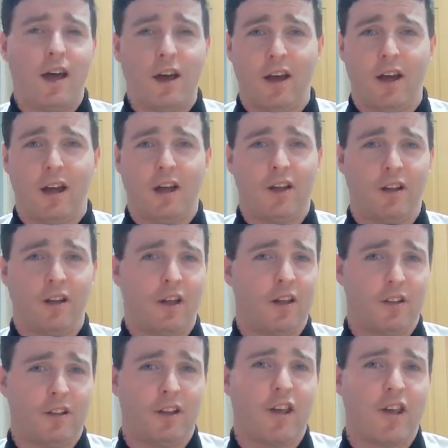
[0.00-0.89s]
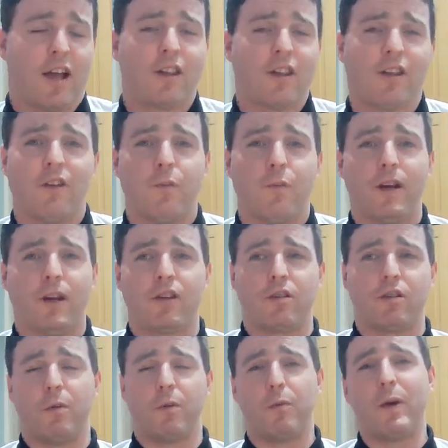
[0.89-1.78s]
the chance of winning.
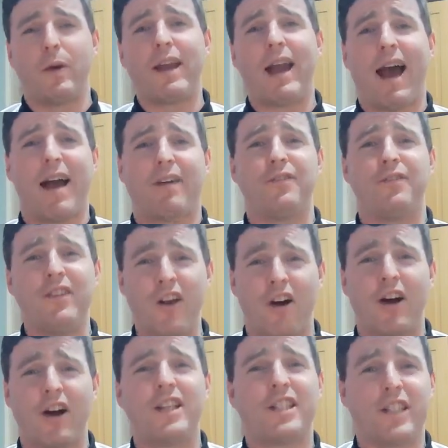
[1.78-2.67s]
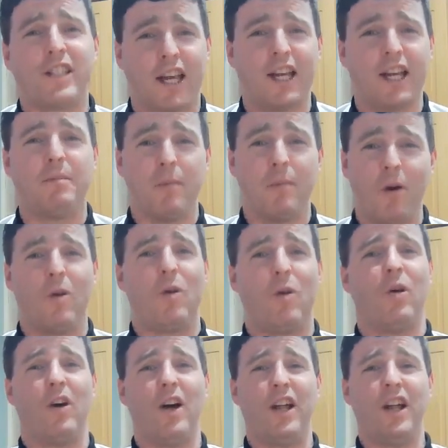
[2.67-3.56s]
So we have 19
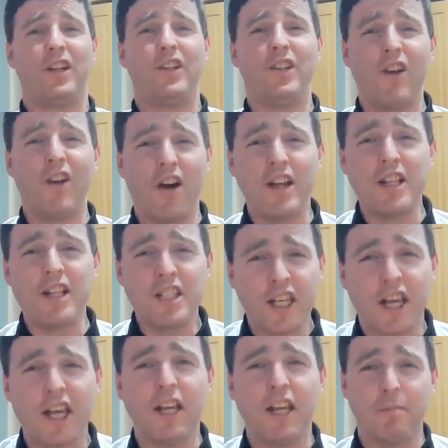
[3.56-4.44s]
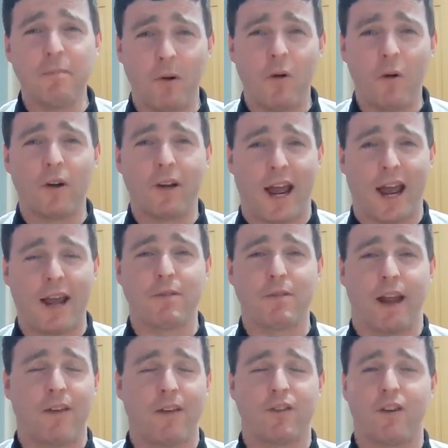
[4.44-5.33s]
more
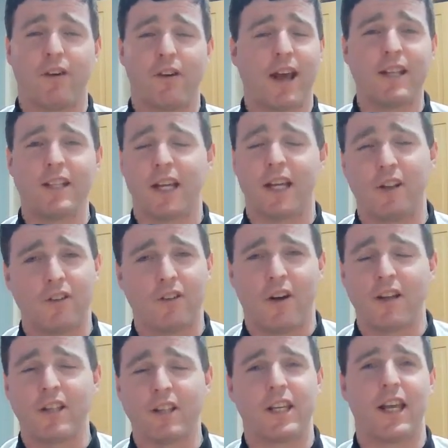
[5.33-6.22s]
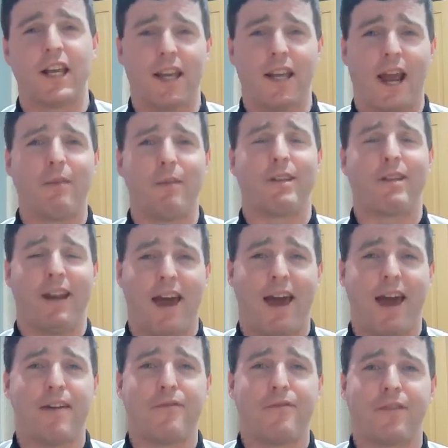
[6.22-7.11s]
games left, or 18 or 19 games
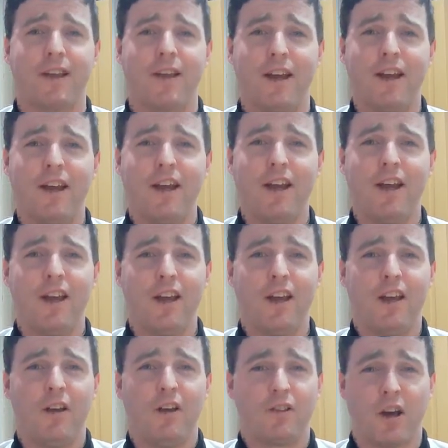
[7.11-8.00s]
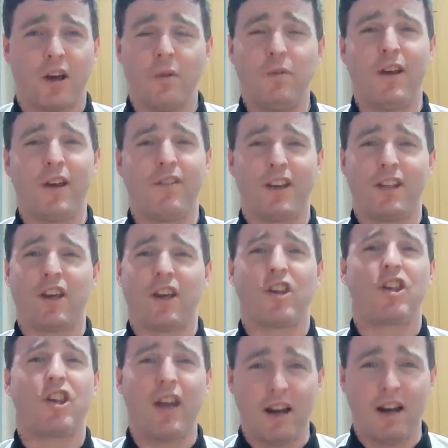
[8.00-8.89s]
left. So there is a
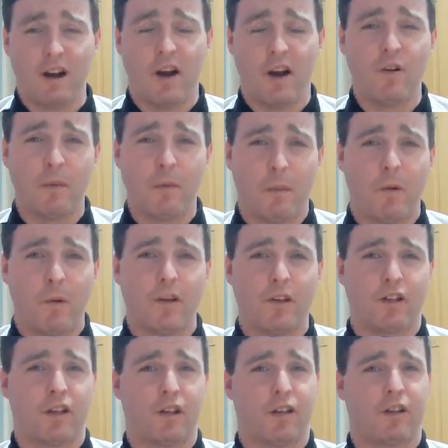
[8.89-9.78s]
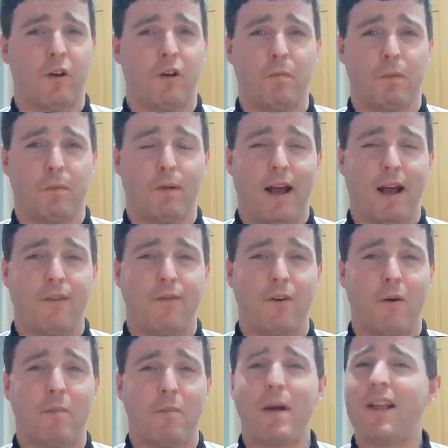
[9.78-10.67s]
shitload of points to still play
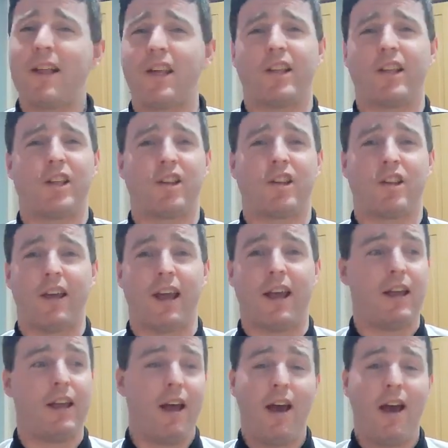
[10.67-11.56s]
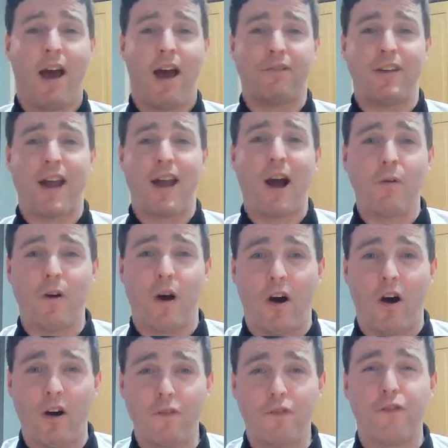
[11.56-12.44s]
for. Manchester City have now
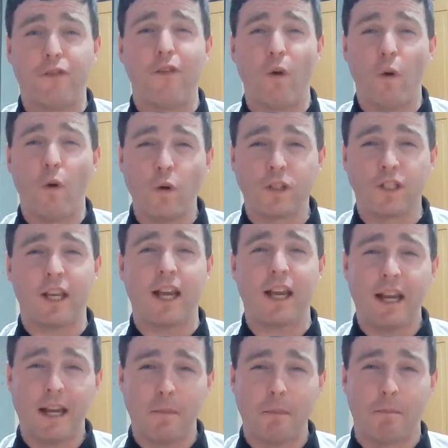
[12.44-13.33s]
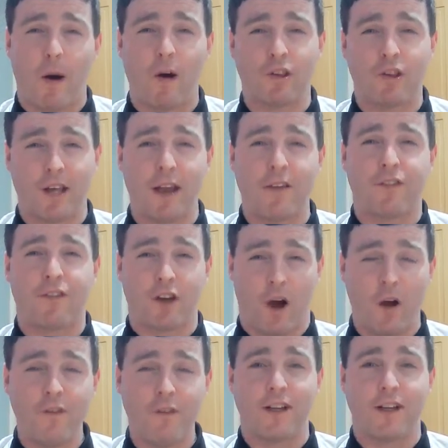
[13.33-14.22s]
got 14 positive
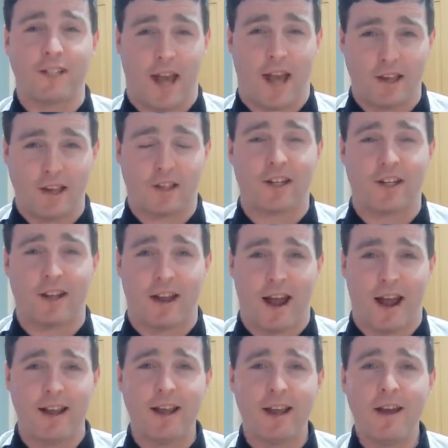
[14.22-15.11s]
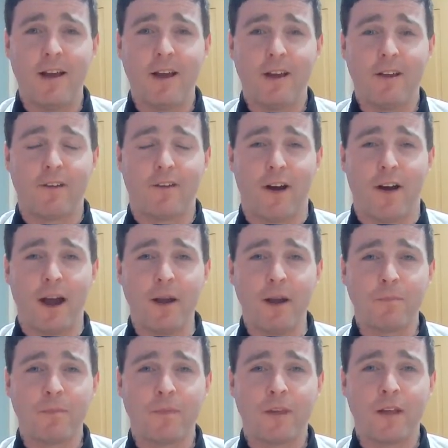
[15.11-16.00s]
COVID tests today,
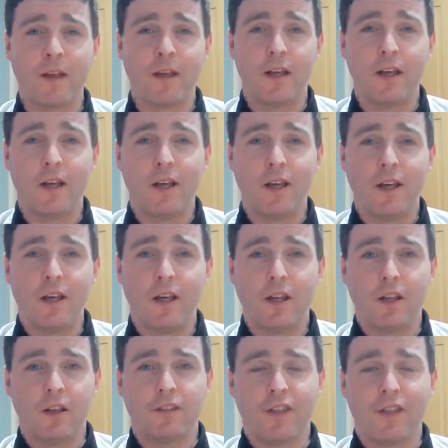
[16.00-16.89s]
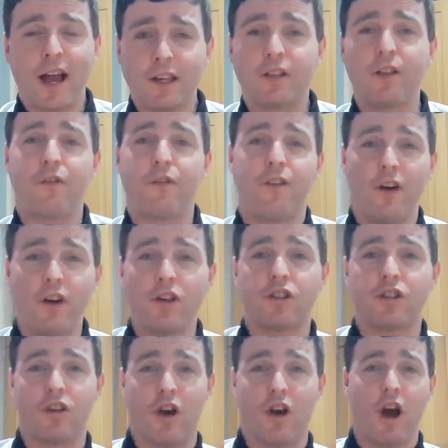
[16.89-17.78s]
right? That's the
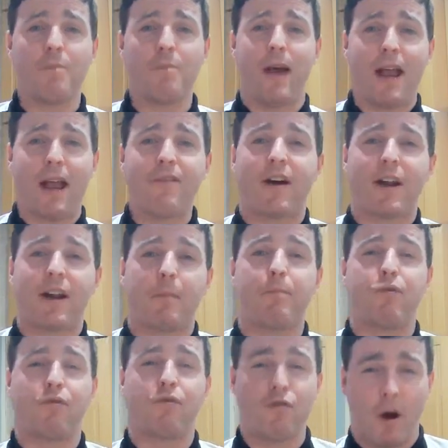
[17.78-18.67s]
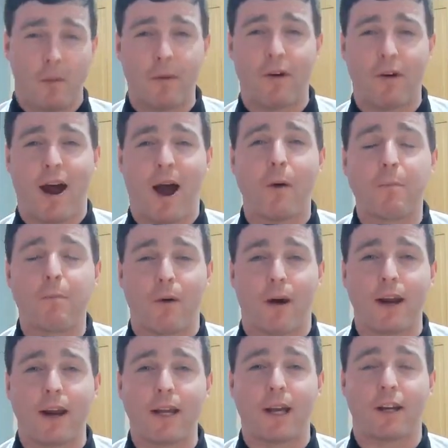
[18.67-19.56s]
first time they've had a proper
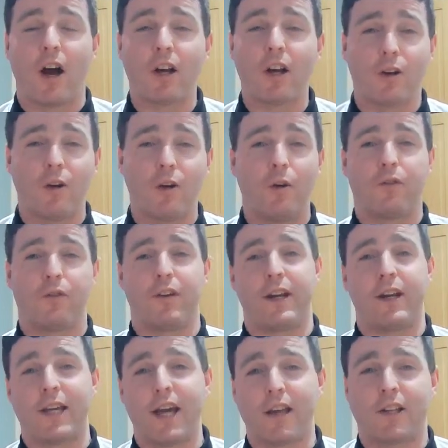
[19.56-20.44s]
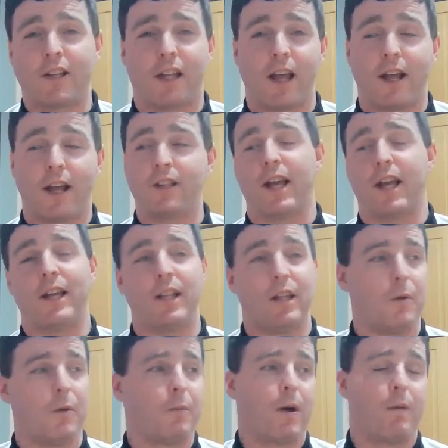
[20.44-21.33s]
outbreak. And I called for it yesterday
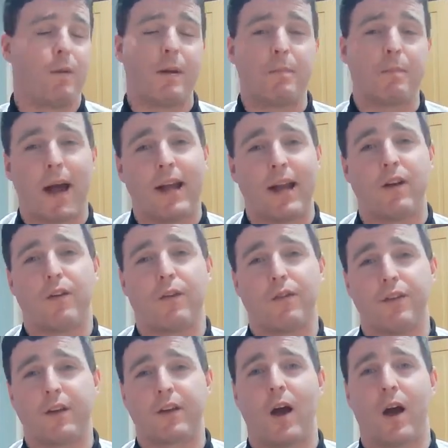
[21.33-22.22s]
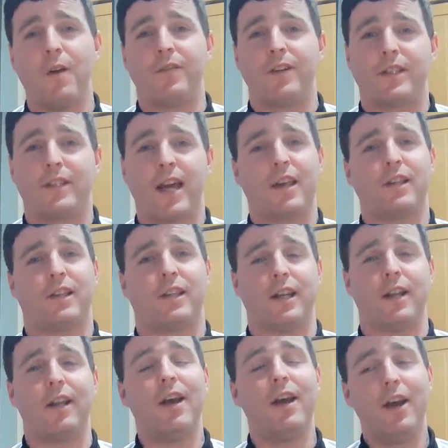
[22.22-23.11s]
saying that they were probably paying off the COVID
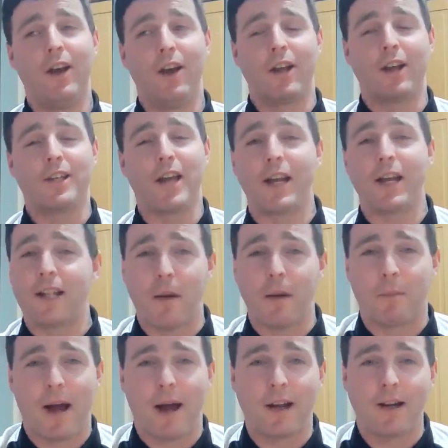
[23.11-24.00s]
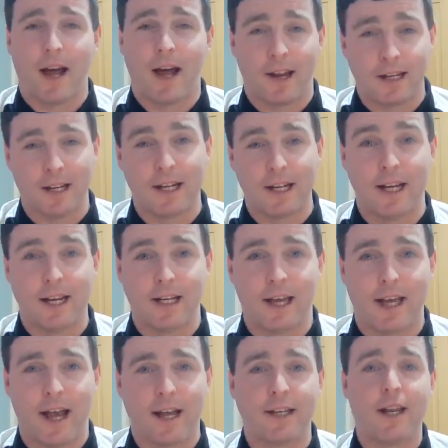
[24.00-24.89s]
testing. I take that back now. They
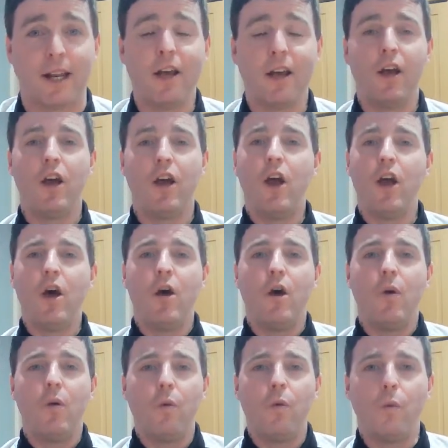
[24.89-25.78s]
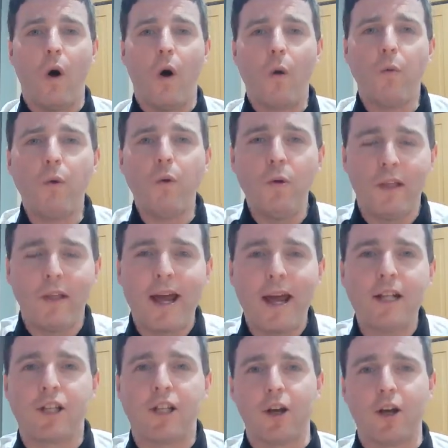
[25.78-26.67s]
clearly ain't. What will
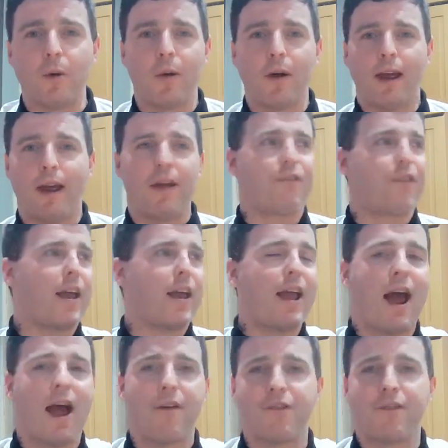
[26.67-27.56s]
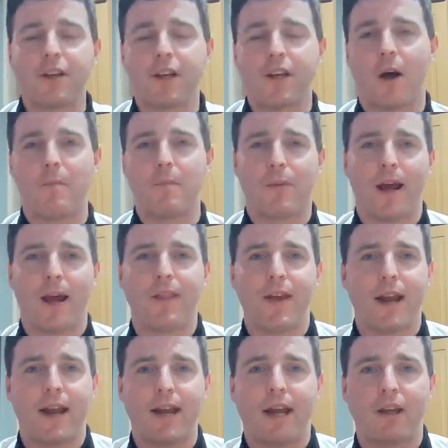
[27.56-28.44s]
they do if they have to go and play
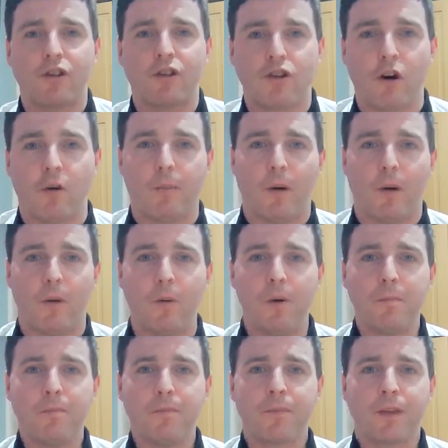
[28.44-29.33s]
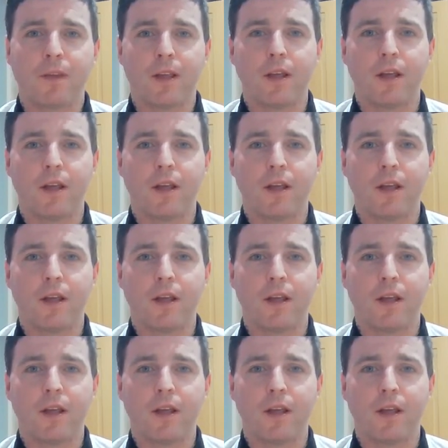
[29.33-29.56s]
their next couple,